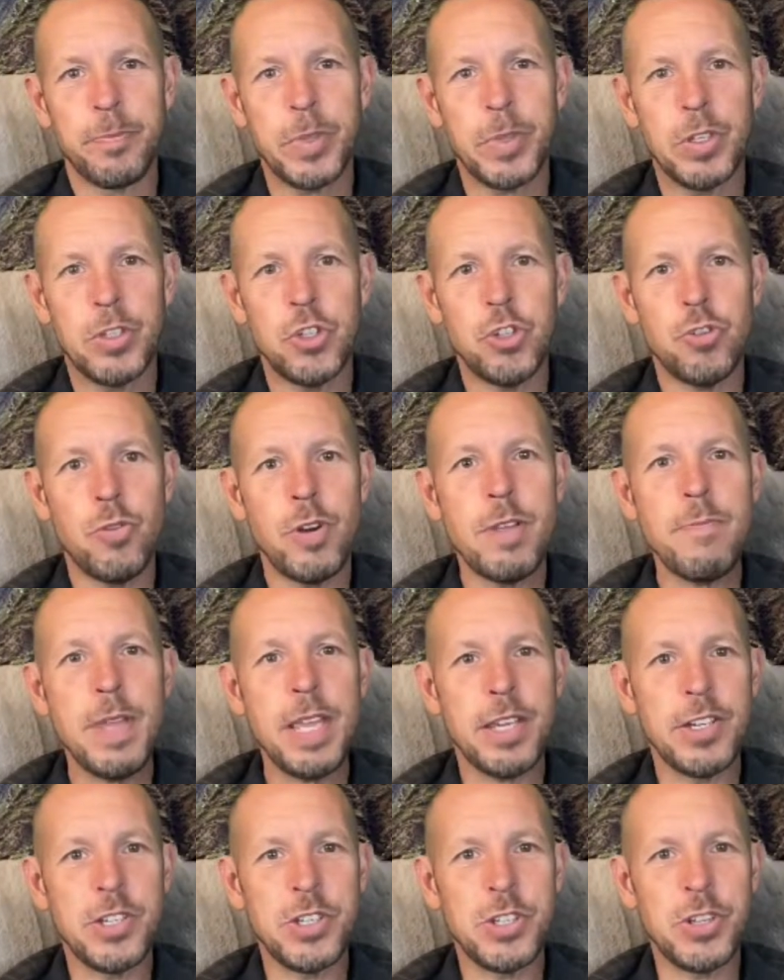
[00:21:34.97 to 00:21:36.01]

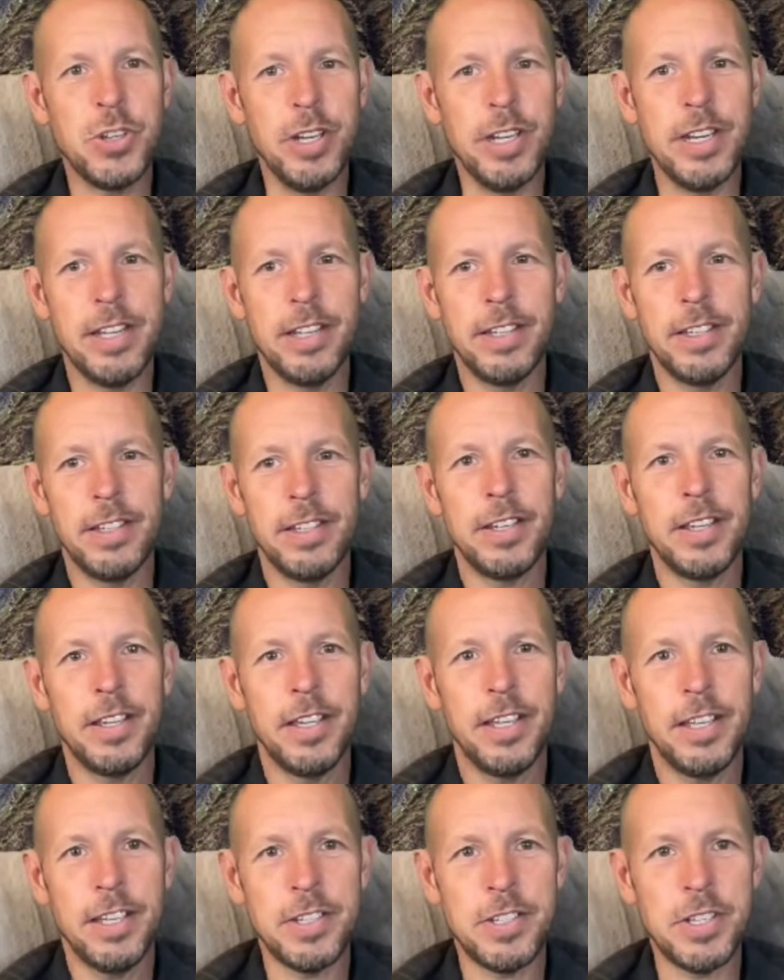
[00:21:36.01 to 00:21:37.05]
Streaming is good.
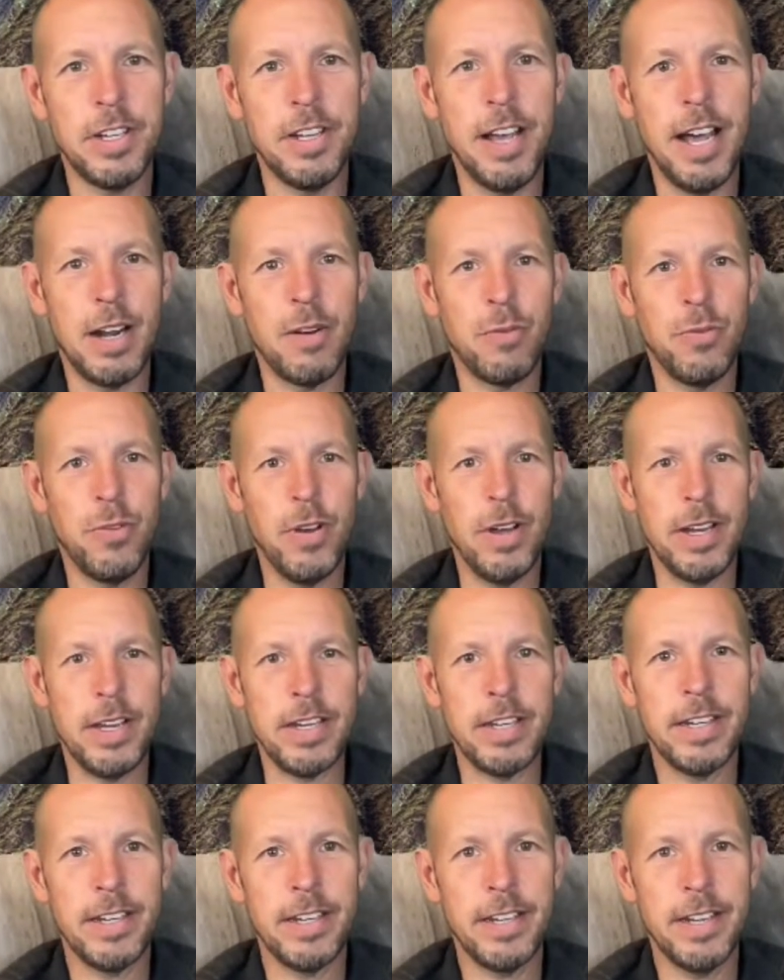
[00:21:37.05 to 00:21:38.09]
It's a lot of
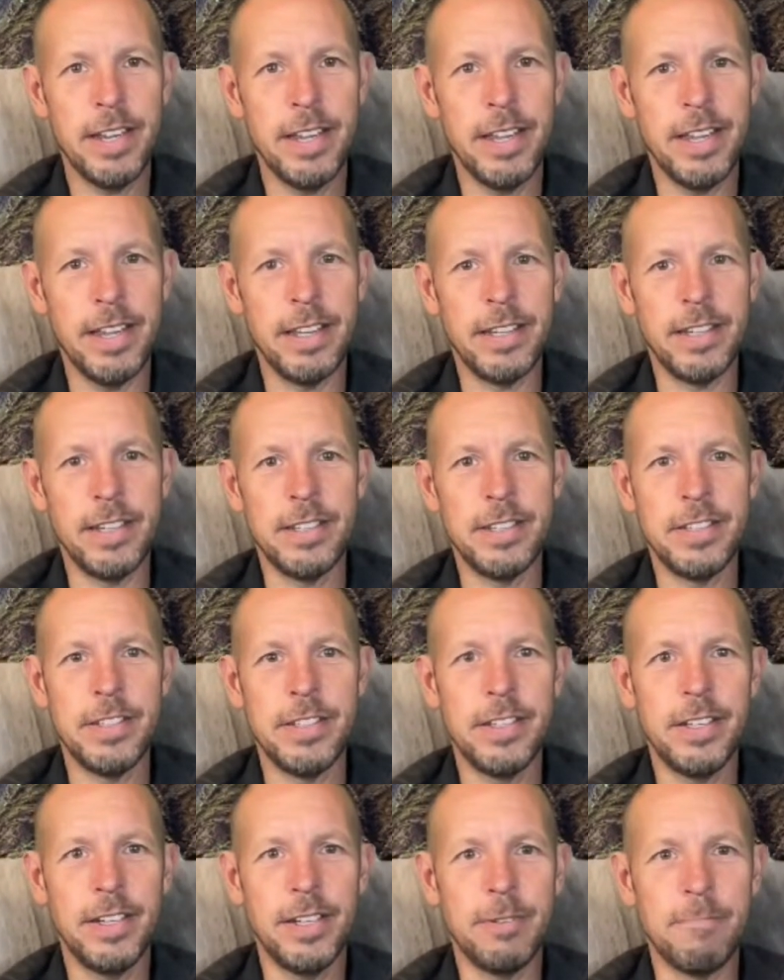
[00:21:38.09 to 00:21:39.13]
fun. And
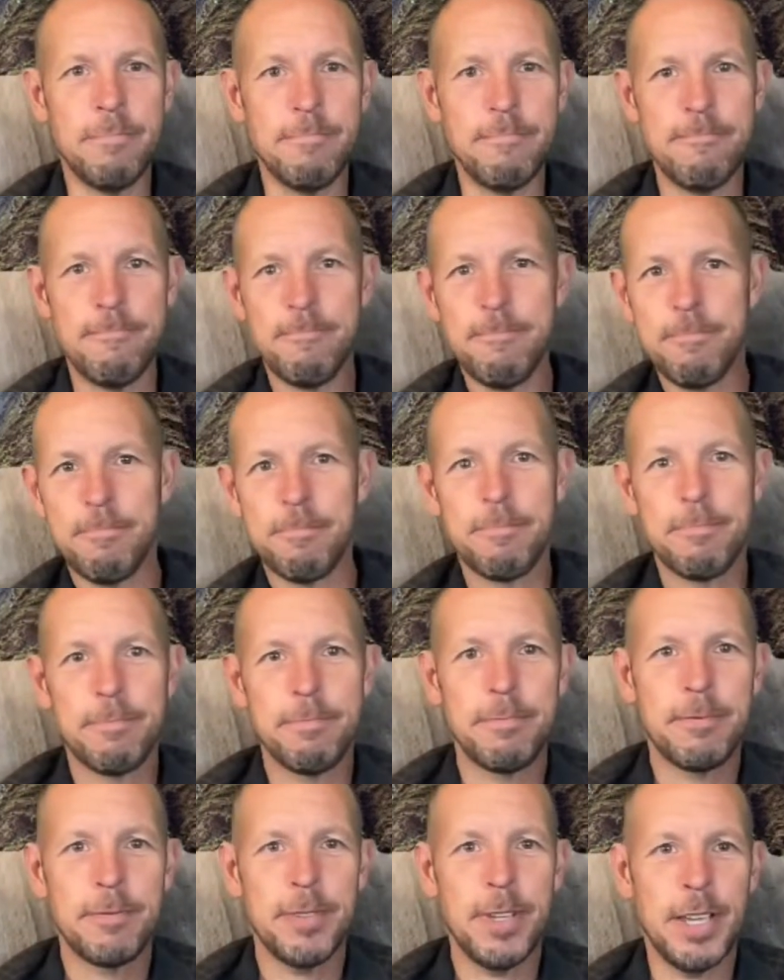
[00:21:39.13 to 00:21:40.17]

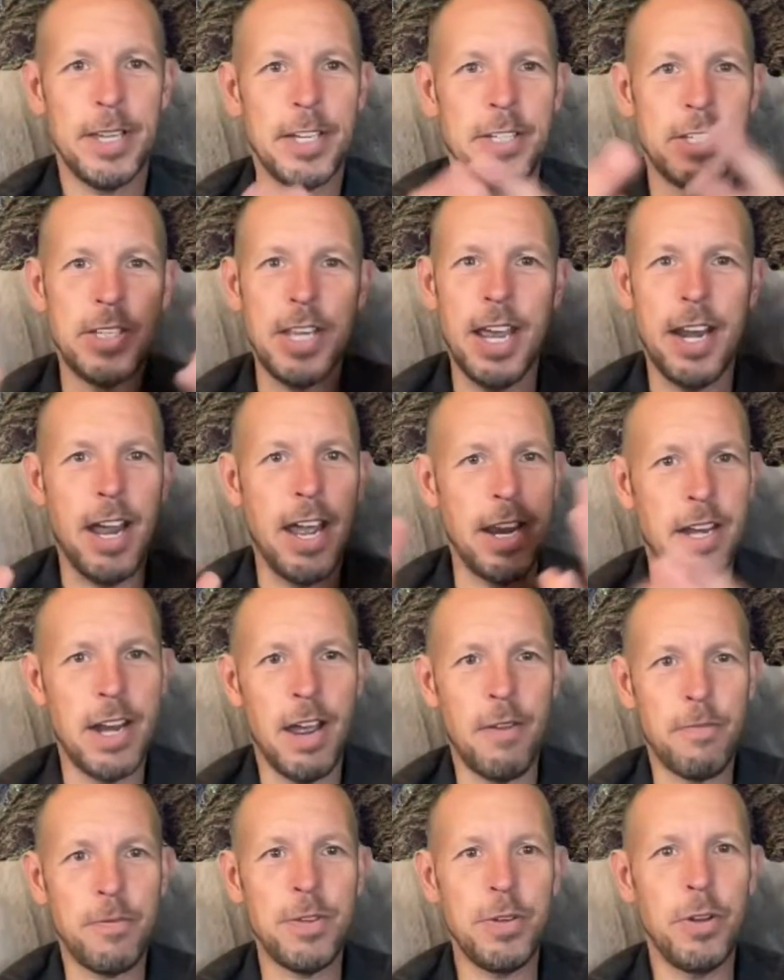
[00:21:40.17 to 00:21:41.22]
like I said, I
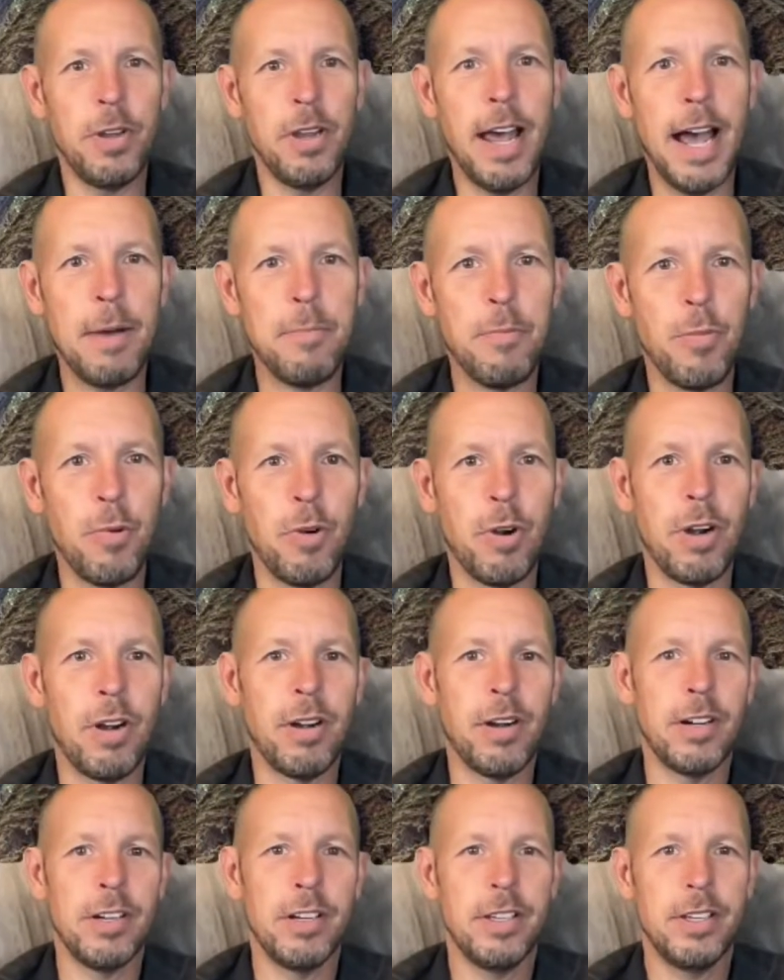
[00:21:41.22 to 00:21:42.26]
feel a lot
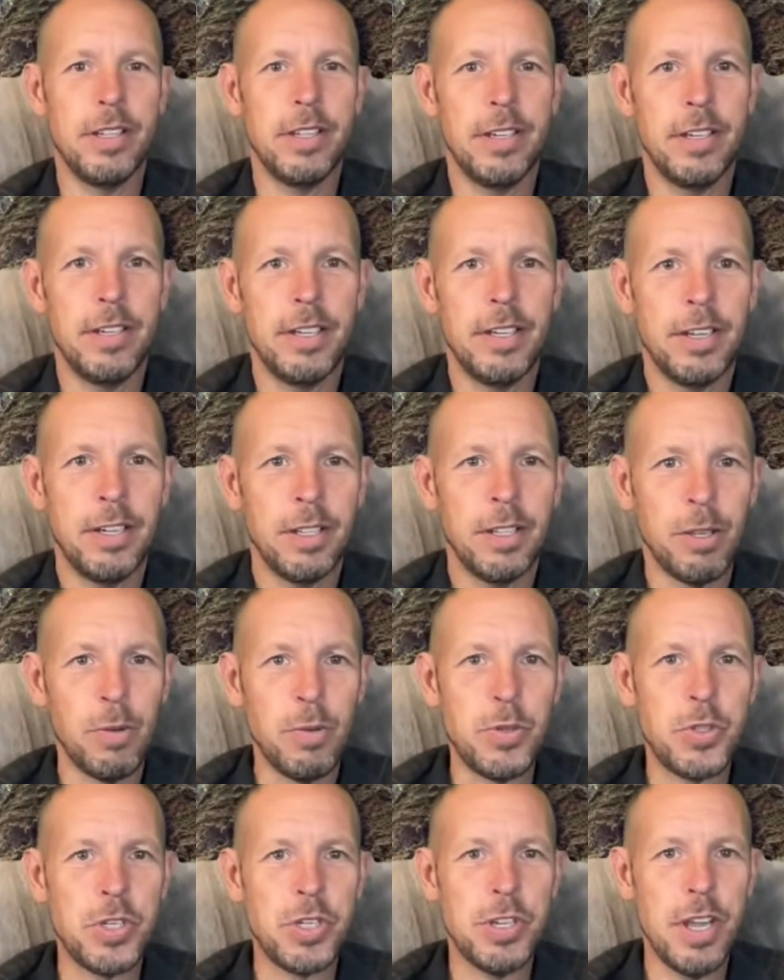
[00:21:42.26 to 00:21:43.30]
more
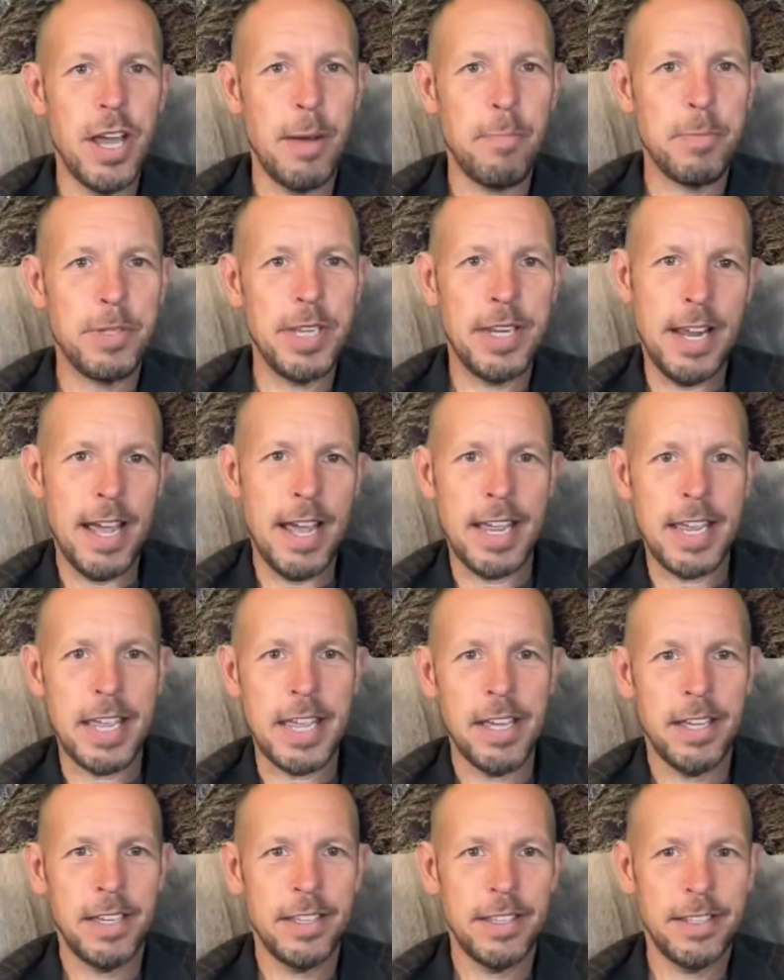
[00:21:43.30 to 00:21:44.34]
loosened up today
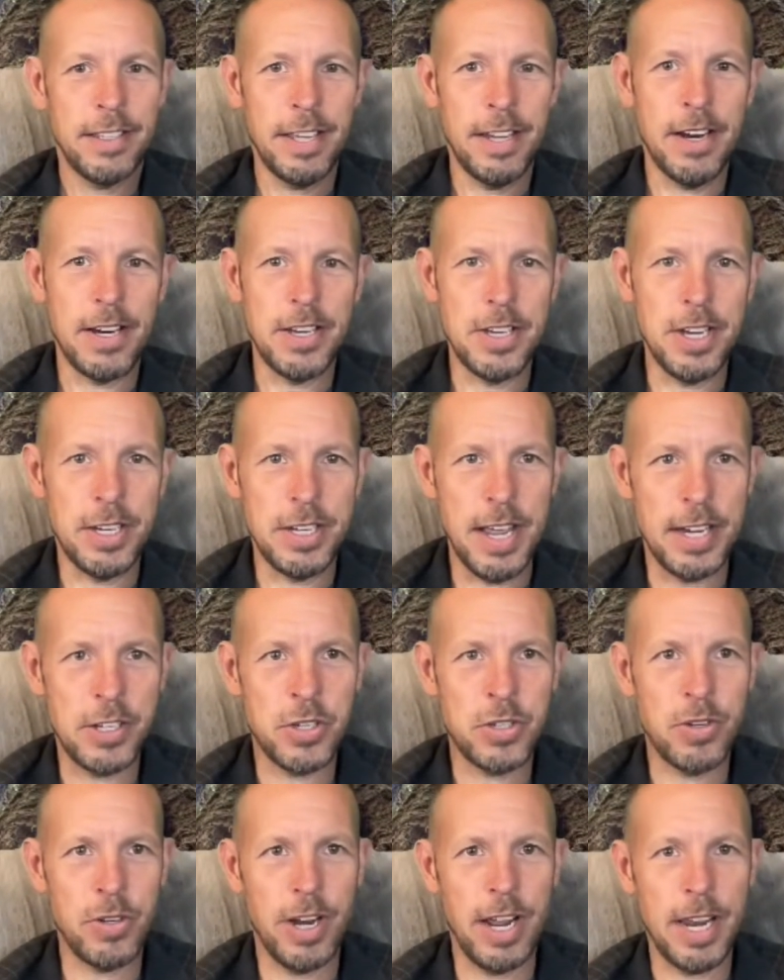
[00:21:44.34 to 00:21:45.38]
than I did
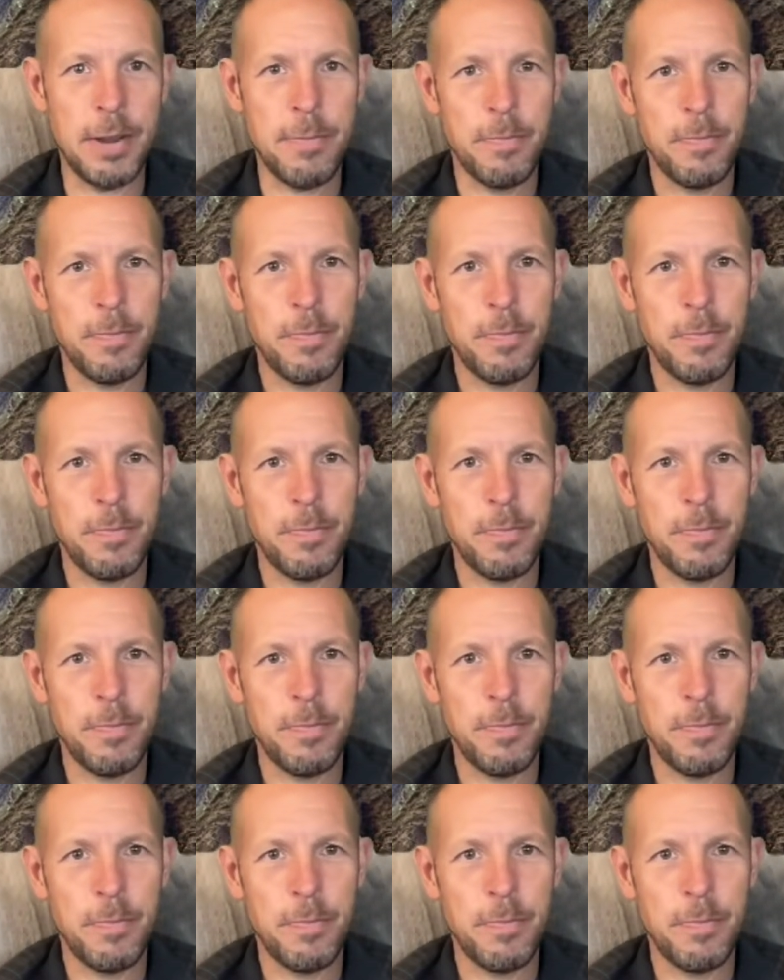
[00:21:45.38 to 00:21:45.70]
yesterday.